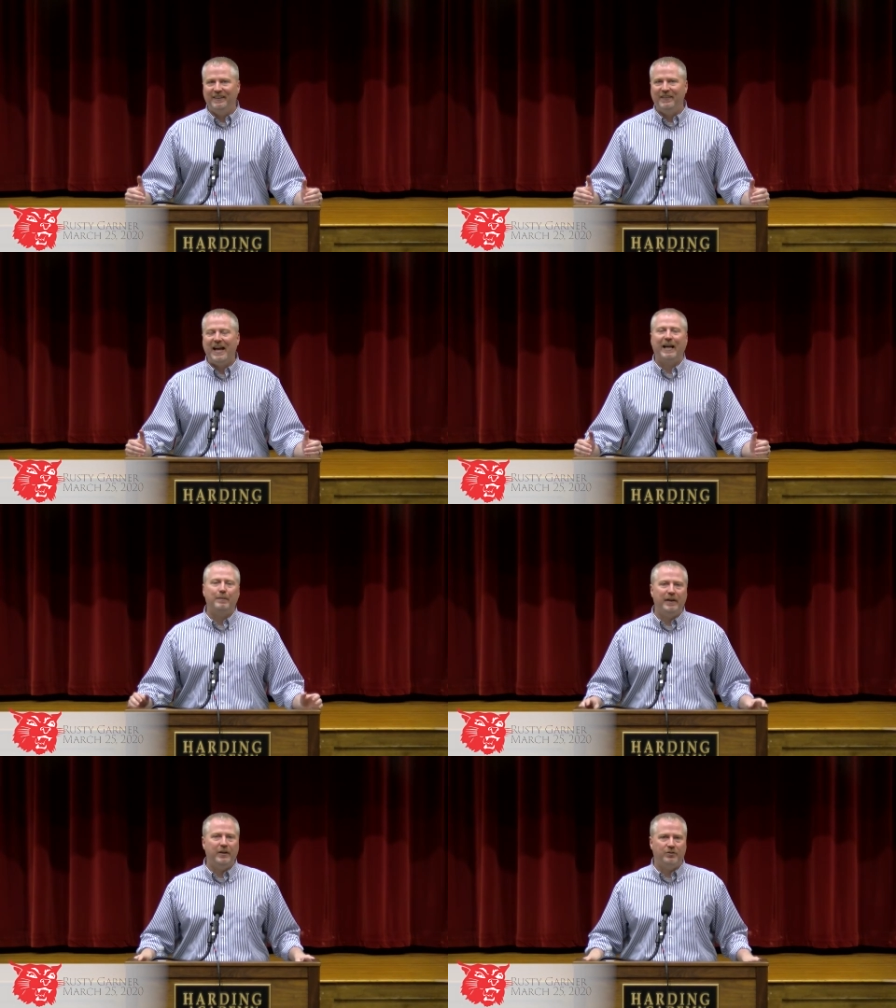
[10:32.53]
That
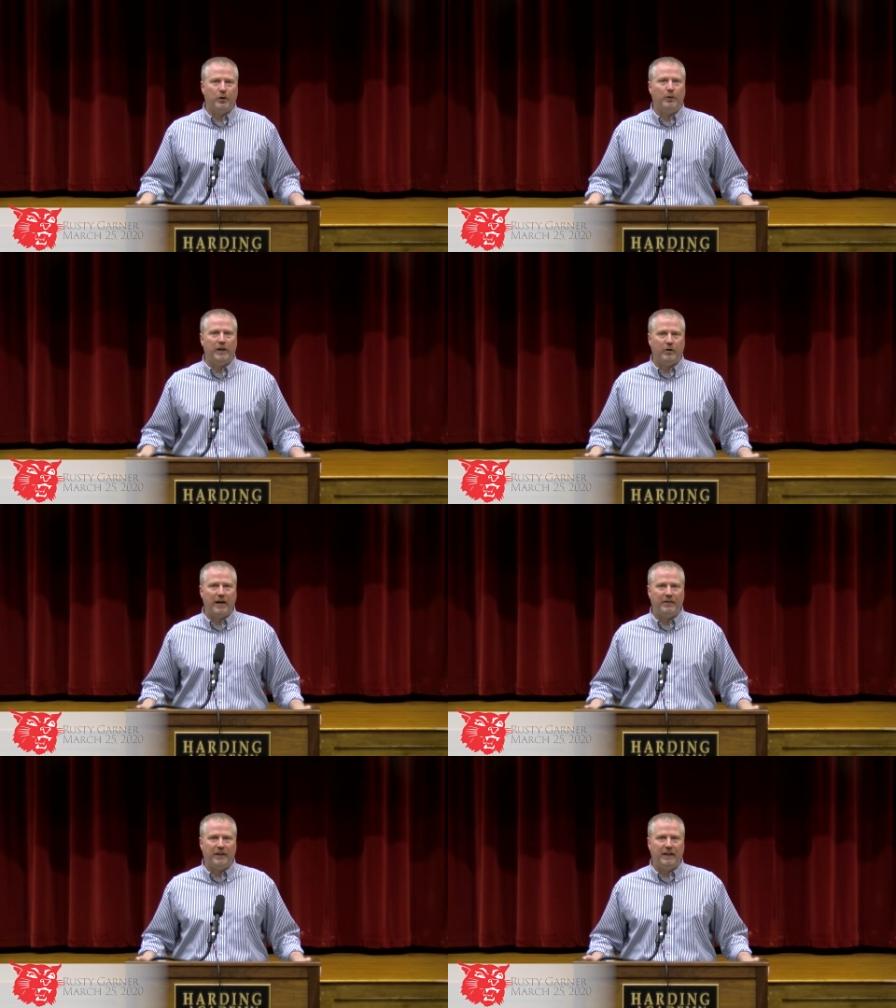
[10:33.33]
can be a truly
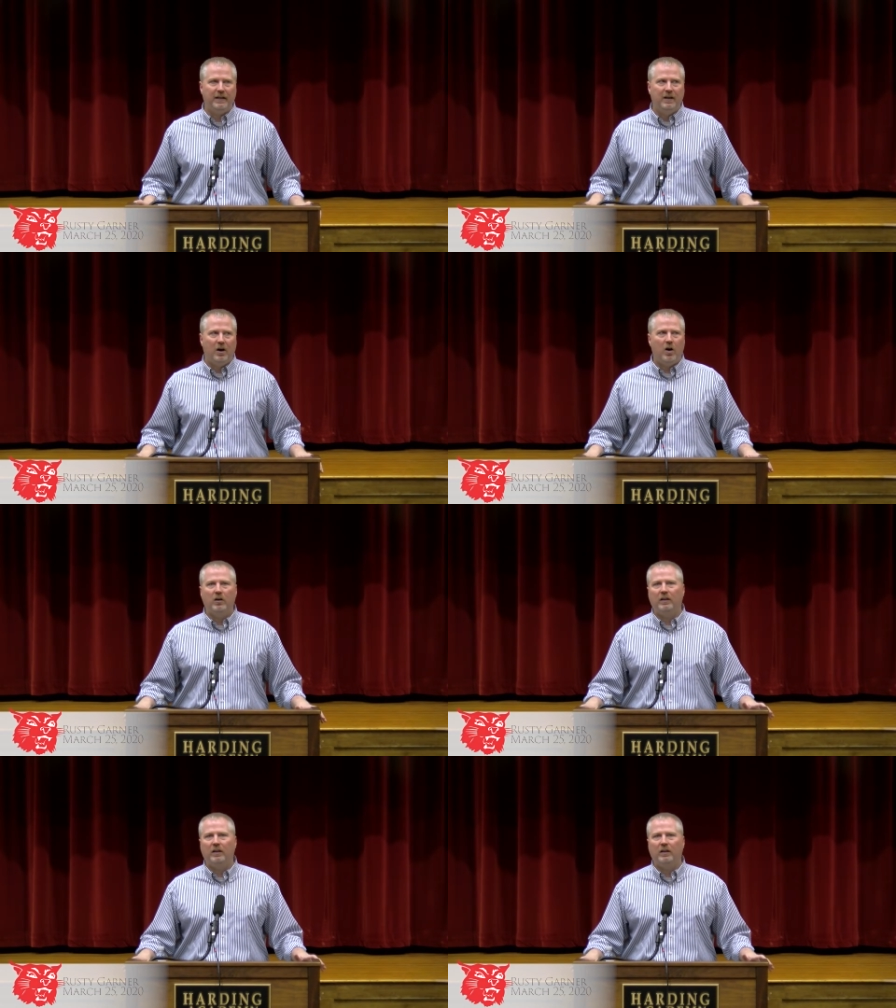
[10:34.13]
great thing. Our